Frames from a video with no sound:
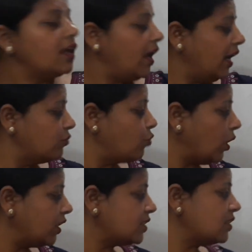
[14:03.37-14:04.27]
And
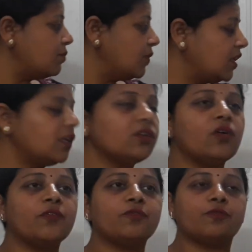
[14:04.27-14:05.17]
what is the meaning
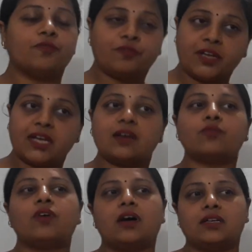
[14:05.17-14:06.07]
of fair
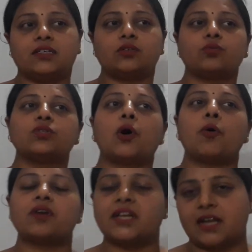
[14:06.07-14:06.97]
word to the
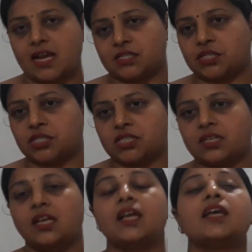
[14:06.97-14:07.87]
organization?